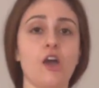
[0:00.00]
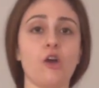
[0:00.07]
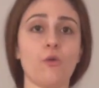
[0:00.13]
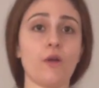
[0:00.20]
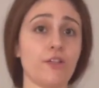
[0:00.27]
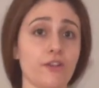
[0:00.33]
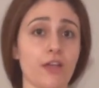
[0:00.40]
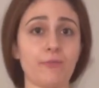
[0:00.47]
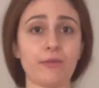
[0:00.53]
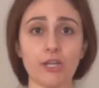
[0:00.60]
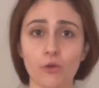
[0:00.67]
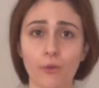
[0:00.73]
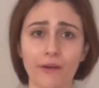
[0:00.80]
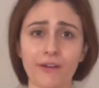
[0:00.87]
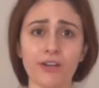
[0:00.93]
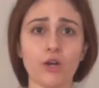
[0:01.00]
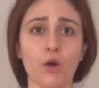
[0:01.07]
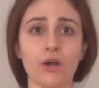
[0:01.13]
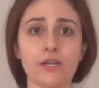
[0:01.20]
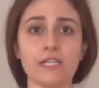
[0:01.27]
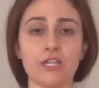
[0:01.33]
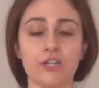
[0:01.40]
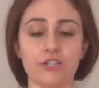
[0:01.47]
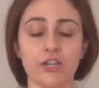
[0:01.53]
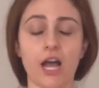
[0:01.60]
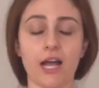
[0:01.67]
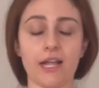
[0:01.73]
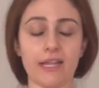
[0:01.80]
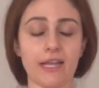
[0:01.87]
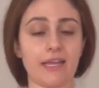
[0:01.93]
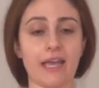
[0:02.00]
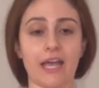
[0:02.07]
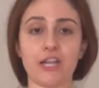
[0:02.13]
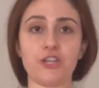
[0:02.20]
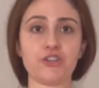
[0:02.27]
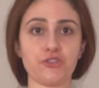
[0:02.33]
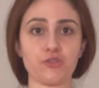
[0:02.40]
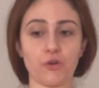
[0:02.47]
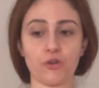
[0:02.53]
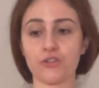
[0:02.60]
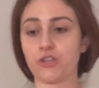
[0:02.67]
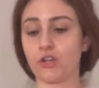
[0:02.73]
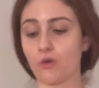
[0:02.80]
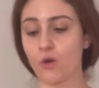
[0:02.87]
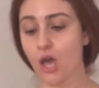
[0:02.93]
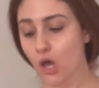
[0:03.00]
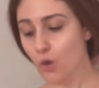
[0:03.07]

Whether that be you wearing a corset or not, engage your torso.